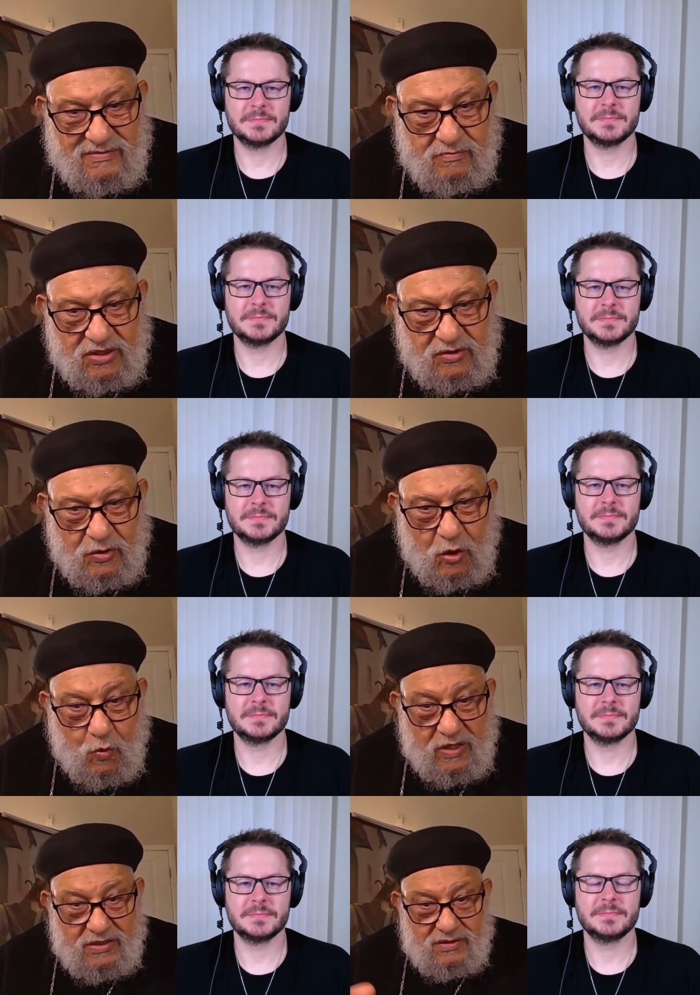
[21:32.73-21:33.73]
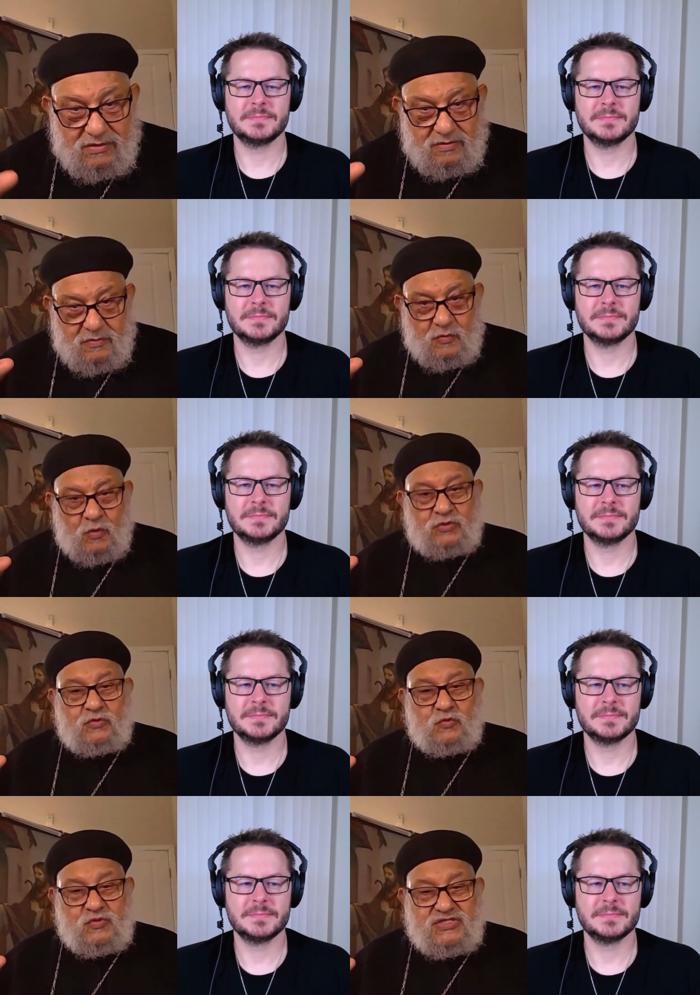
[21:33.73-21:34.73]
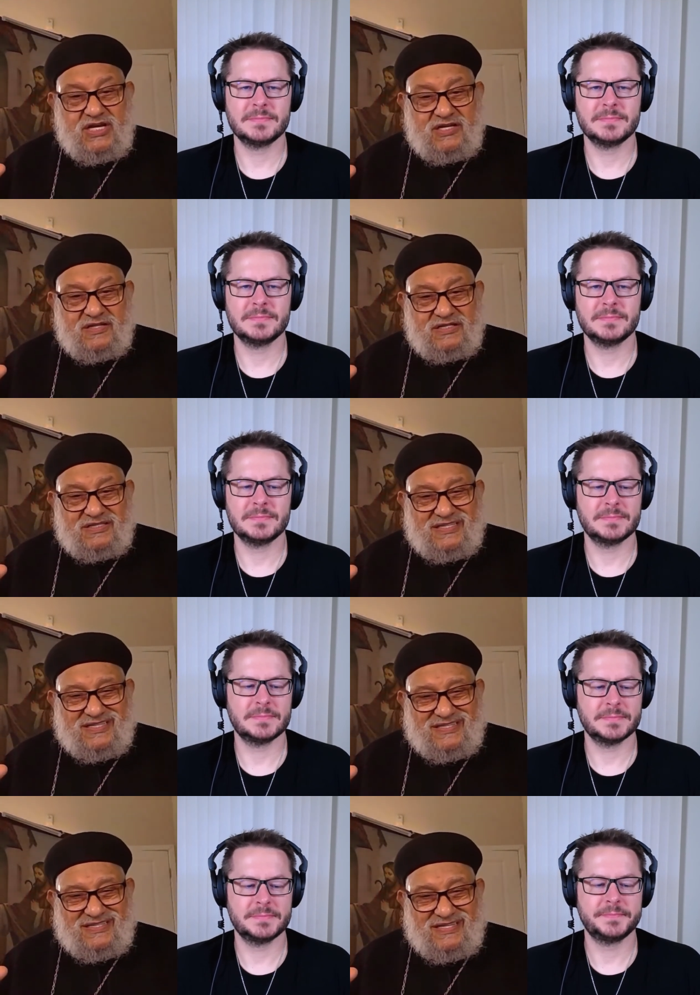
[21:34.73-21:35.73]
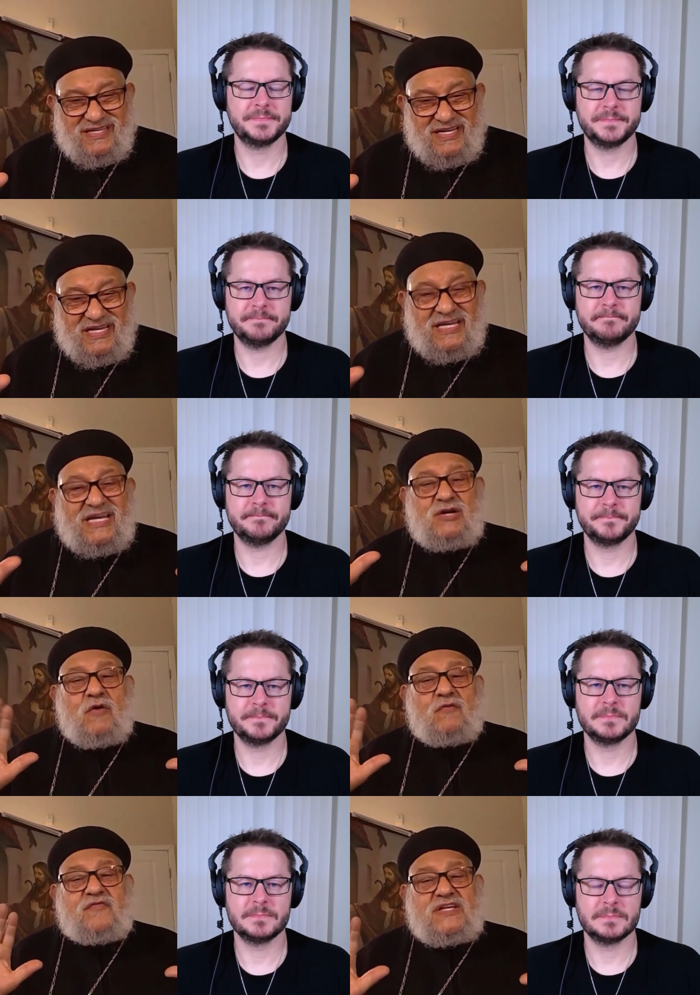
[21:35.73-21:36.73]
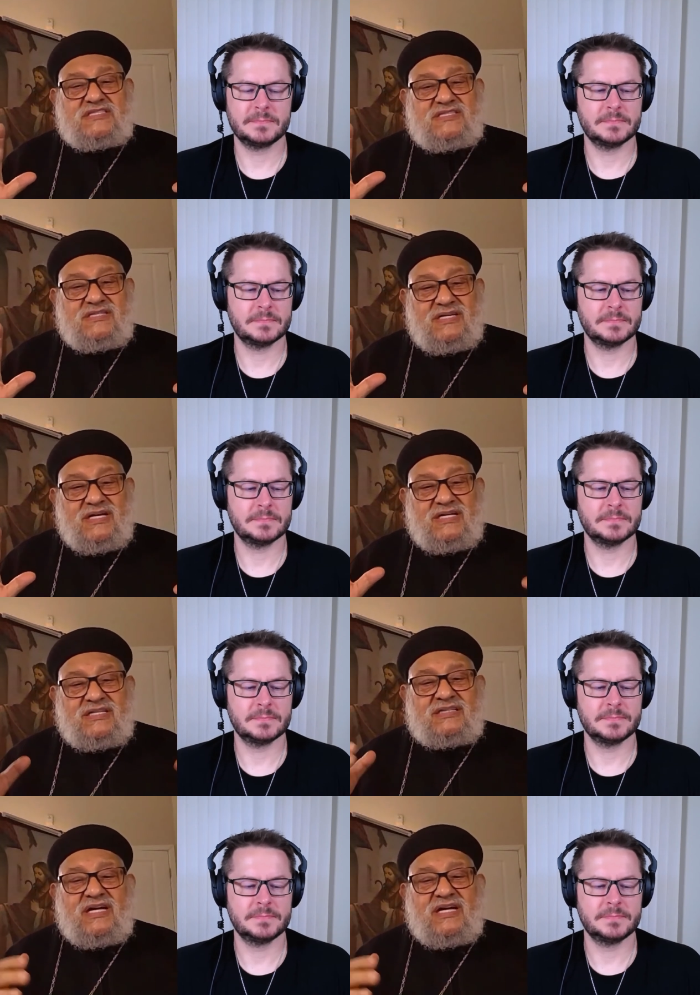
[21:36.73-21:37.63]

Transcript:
Speaker 1: But no one wanted to say that. He confessed that